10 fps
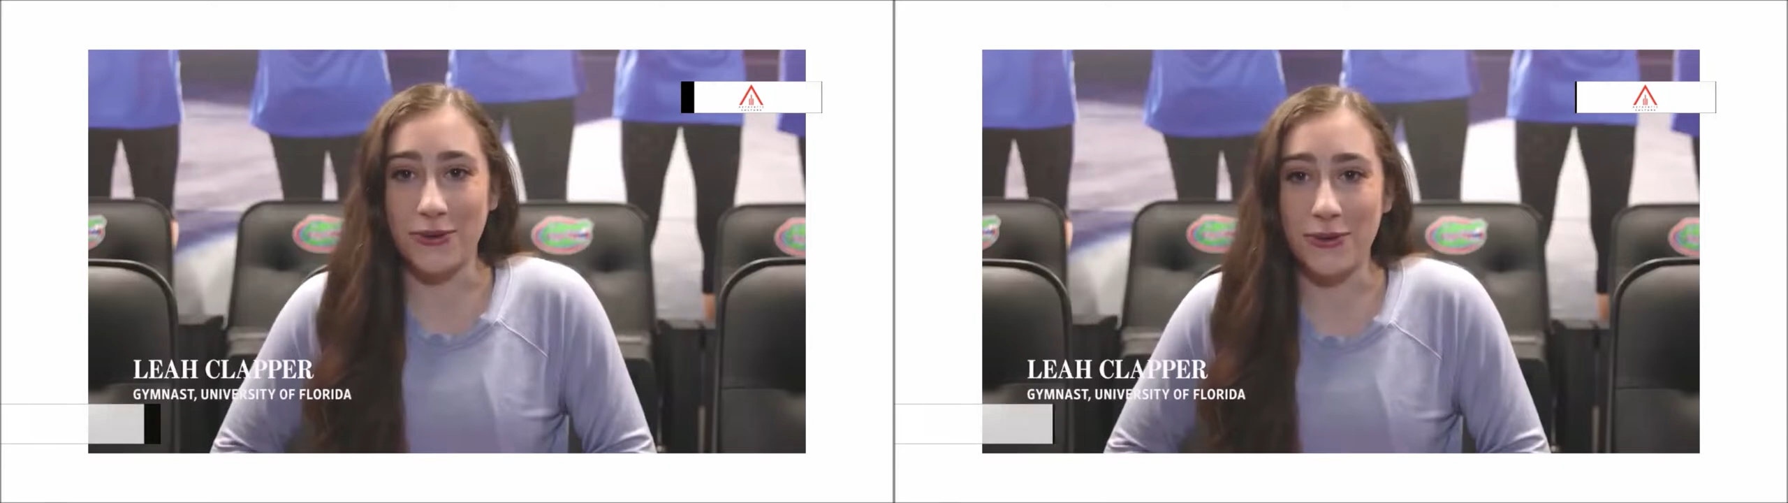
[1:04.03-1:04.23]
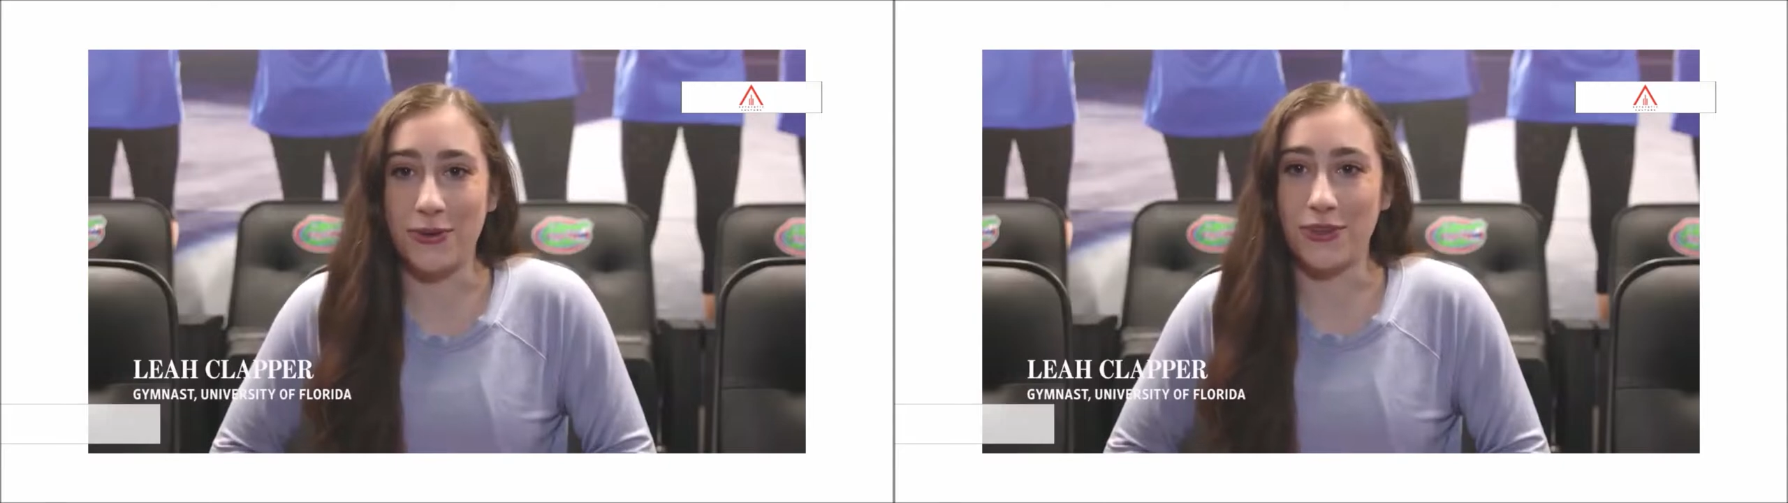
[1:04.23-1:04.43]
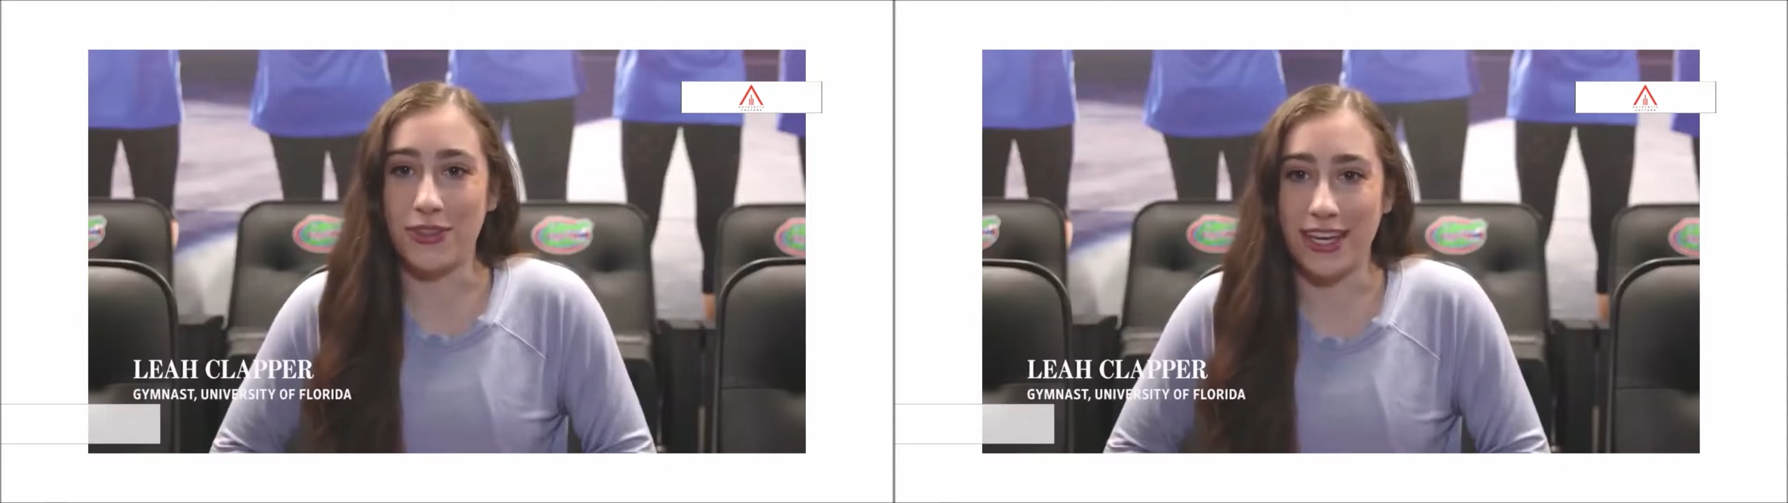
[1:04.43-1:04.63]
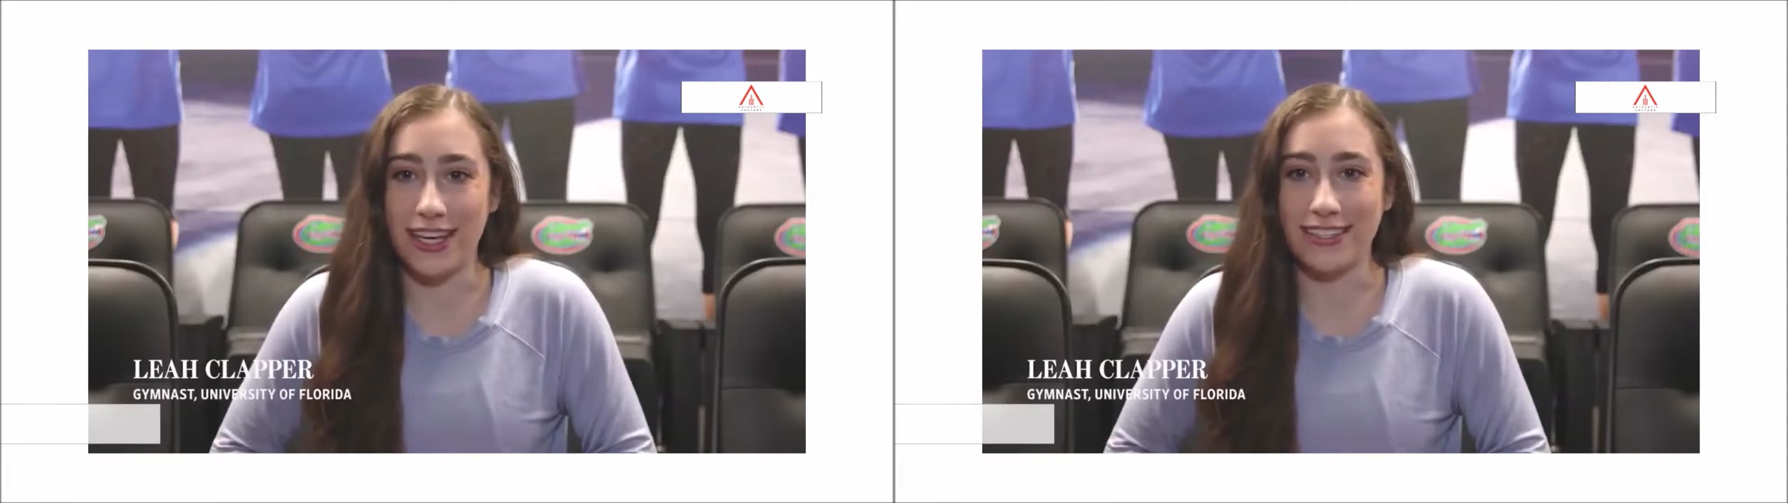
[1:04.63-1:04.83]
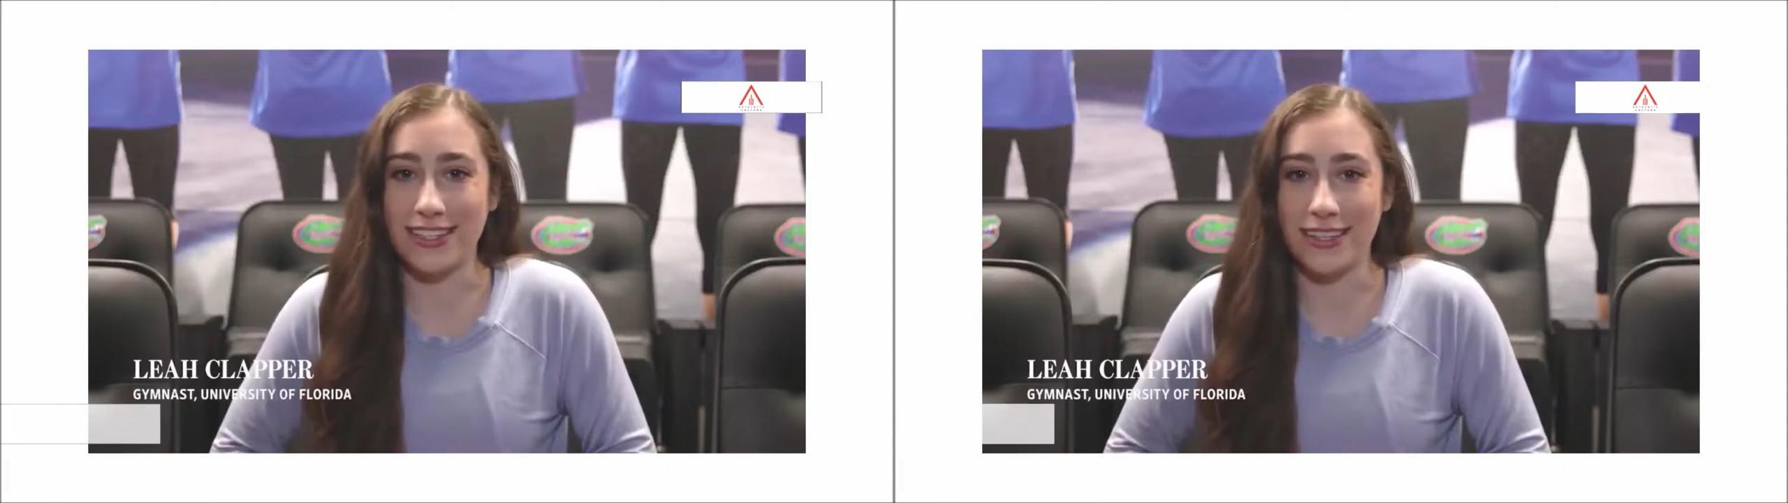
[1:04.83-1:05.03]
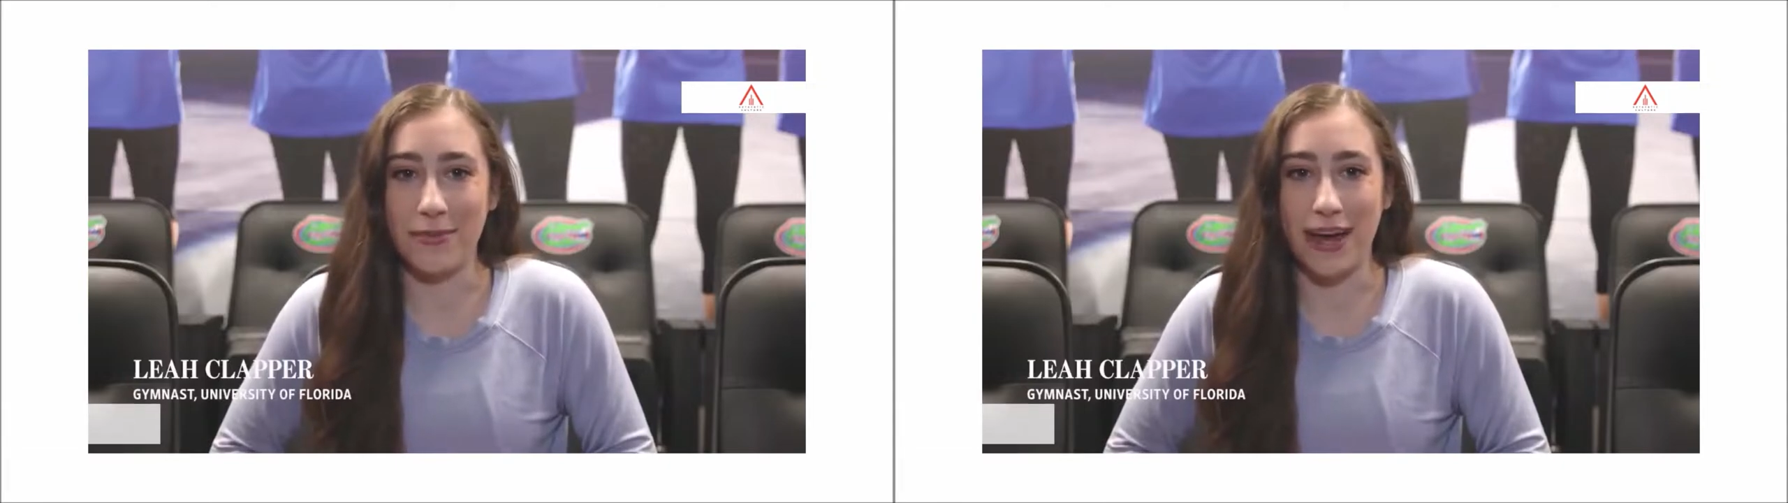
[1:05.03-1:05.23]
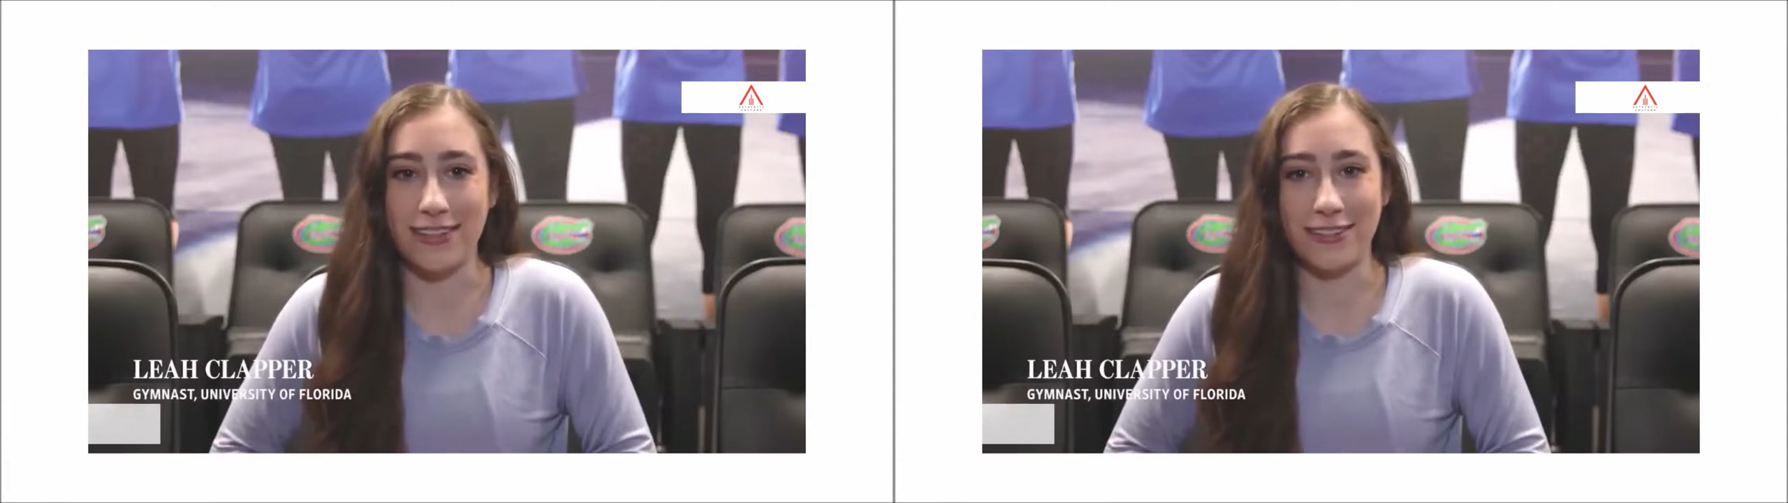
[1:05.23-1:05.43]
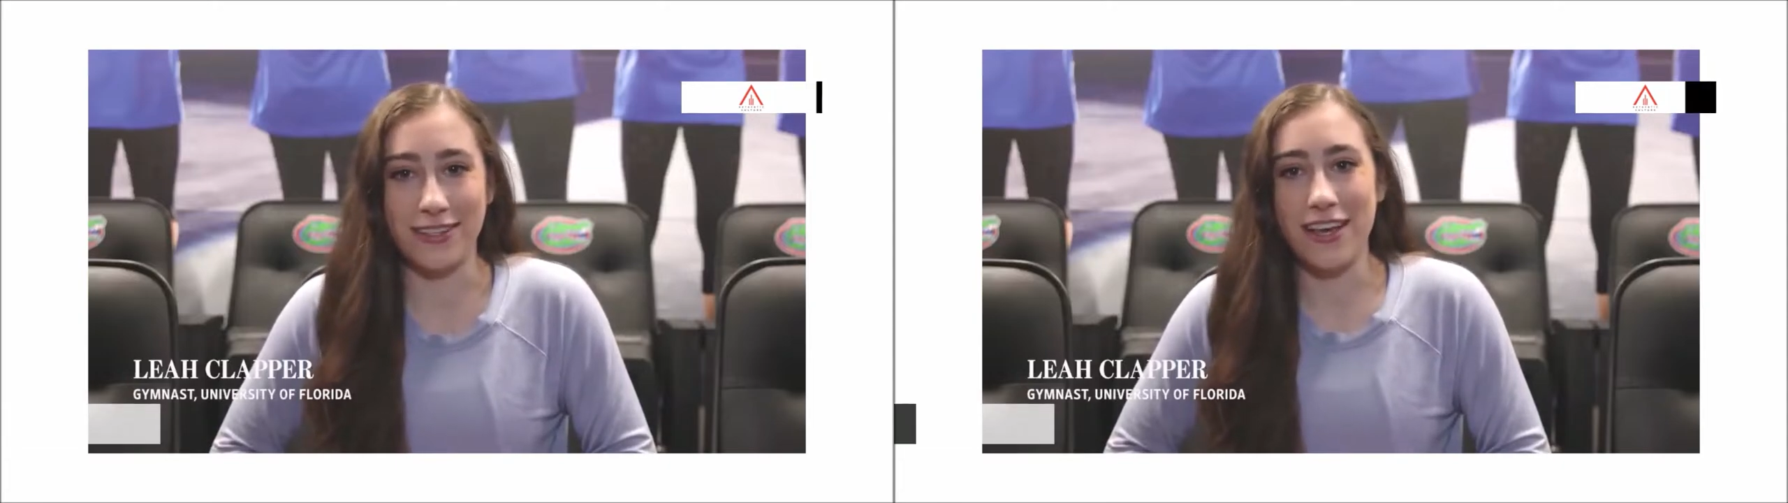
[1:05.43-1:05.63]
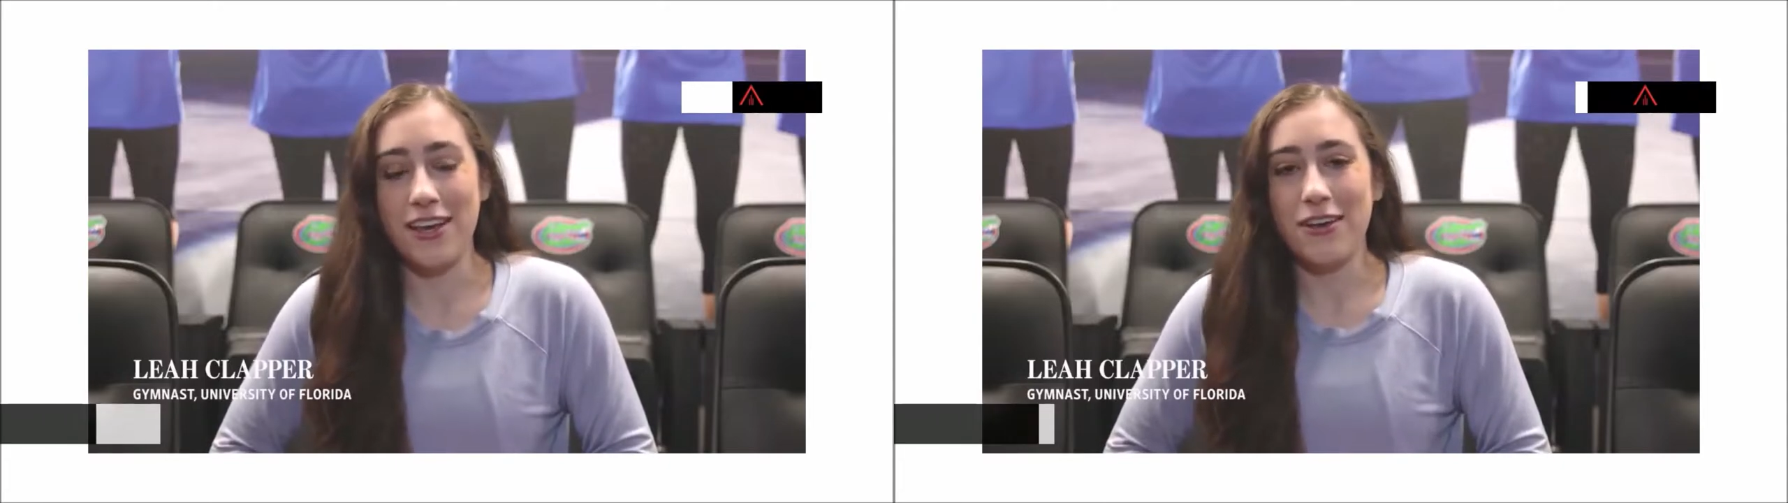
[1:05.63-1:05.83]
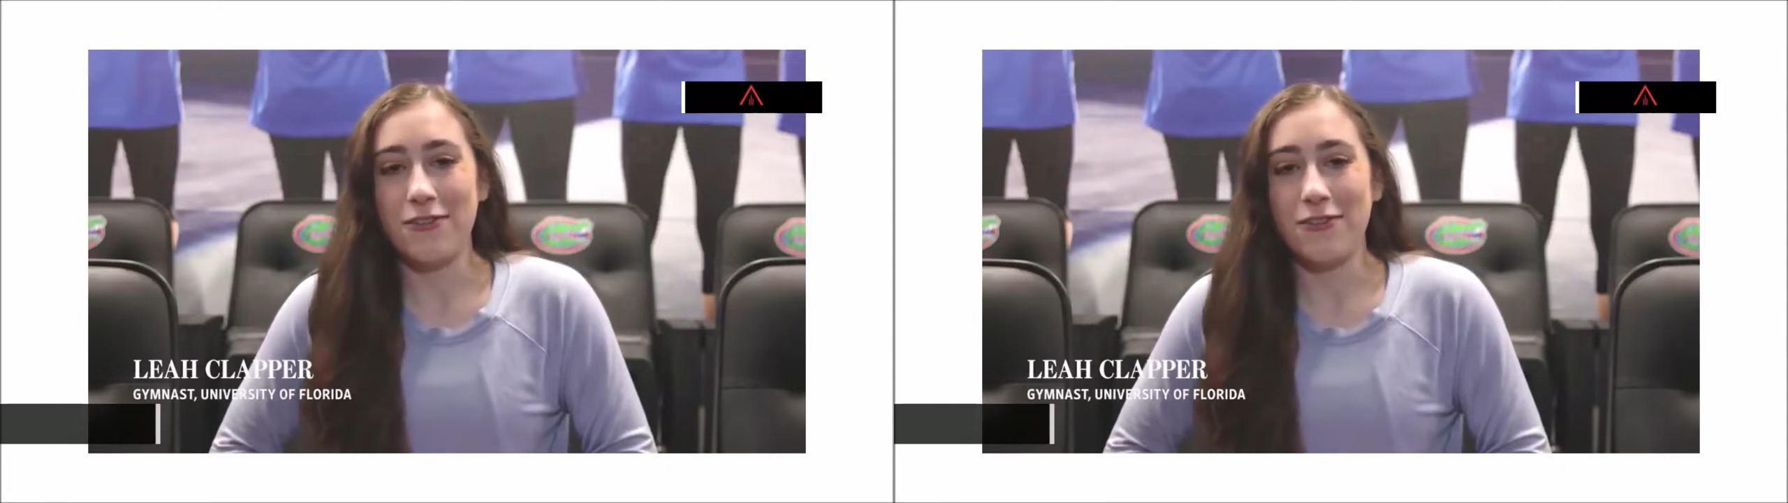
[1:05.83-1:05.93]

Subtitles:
cool things in the past